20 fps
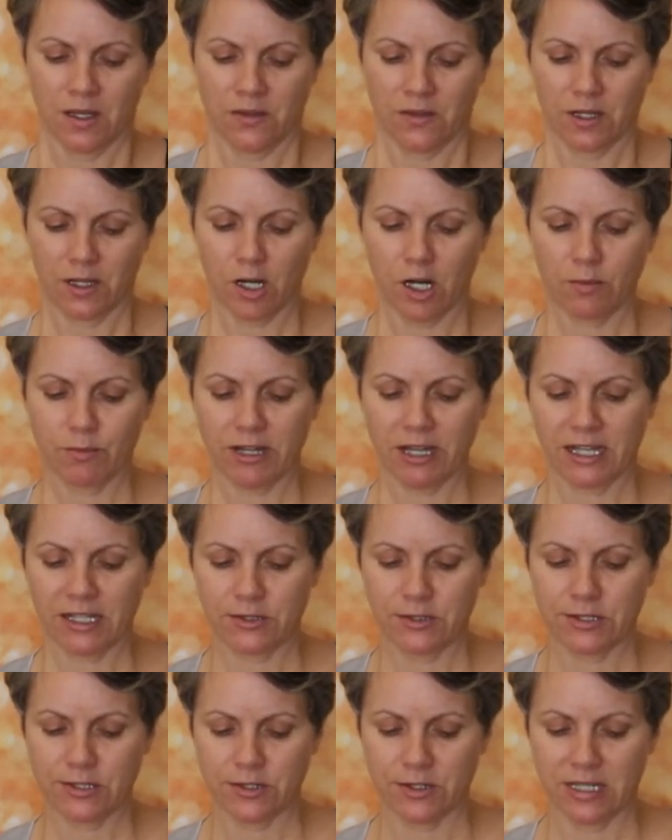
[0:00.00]
The
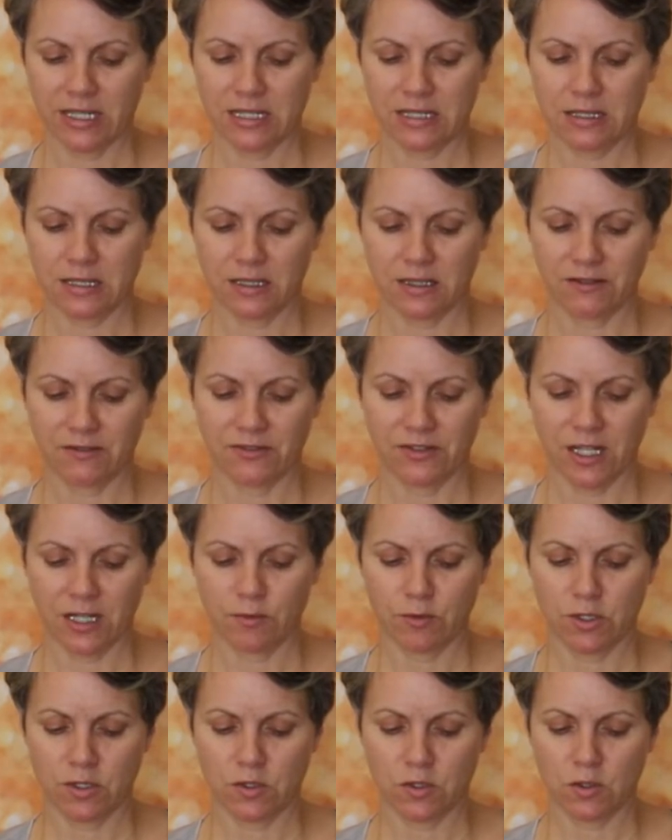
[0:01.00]
carbohydrates are 18, the
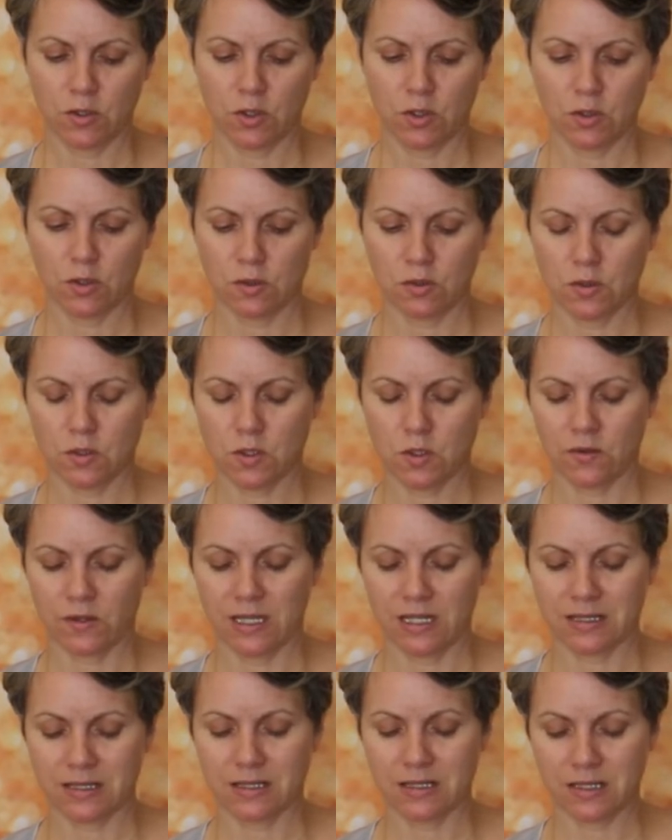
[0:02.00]
fiber is 2, so
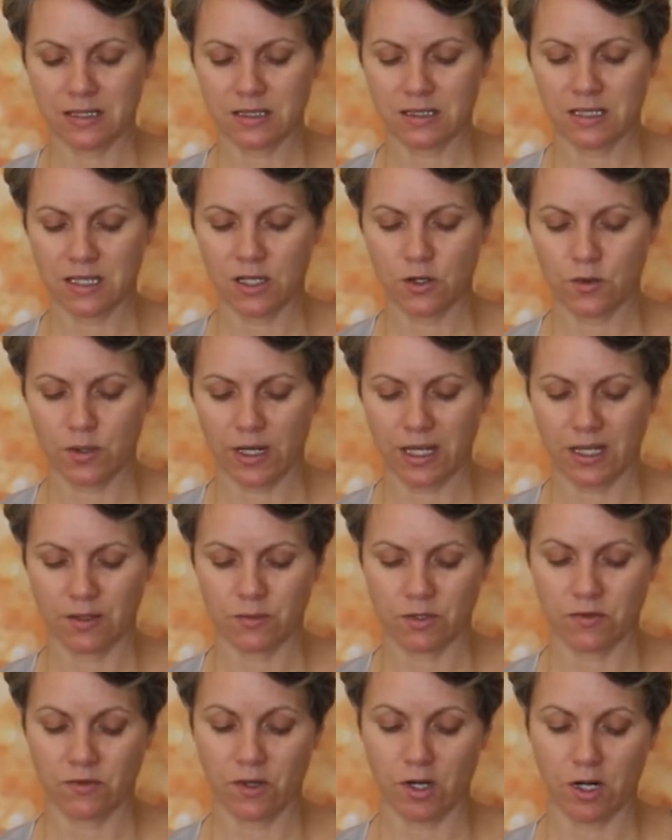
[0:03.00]
that's 16
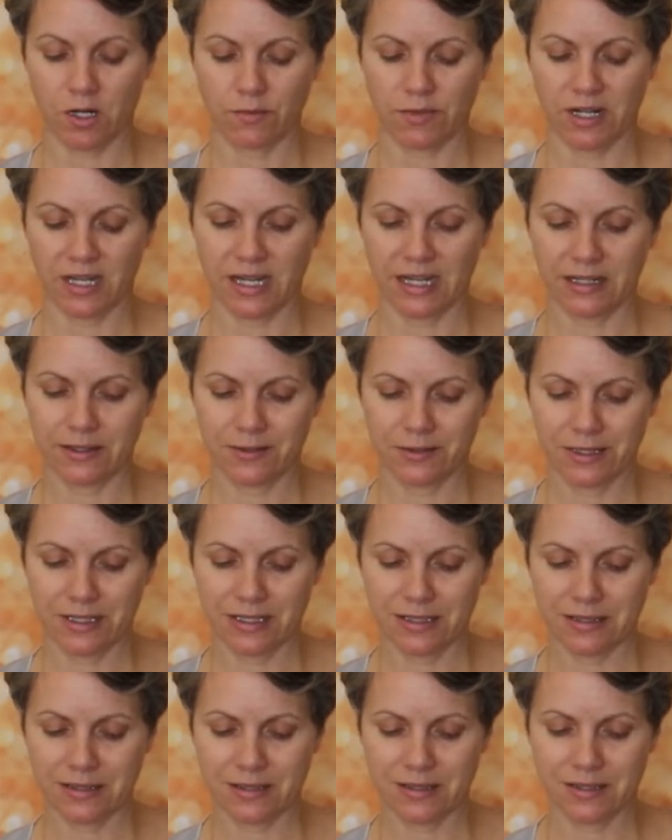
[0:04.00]
grams of
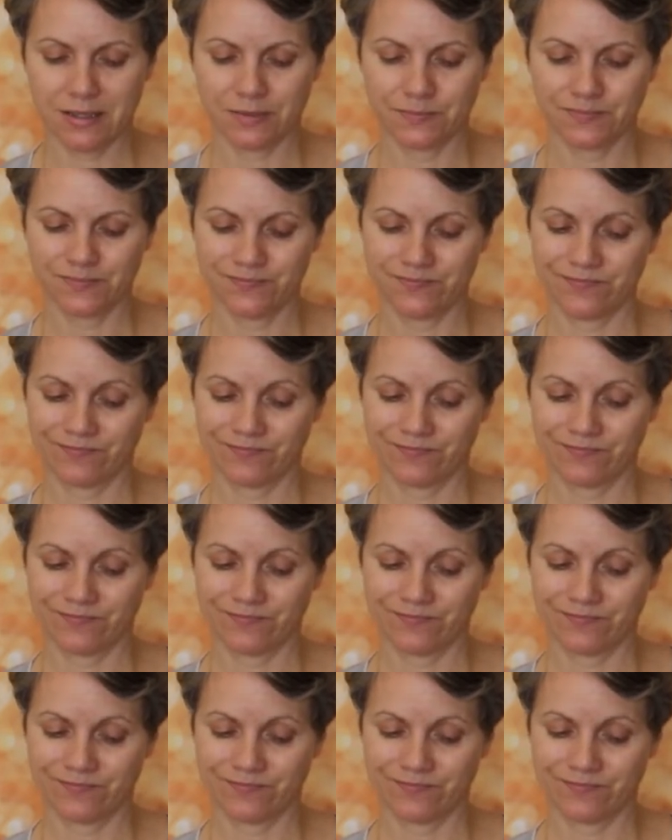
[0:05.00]
carbohydrates.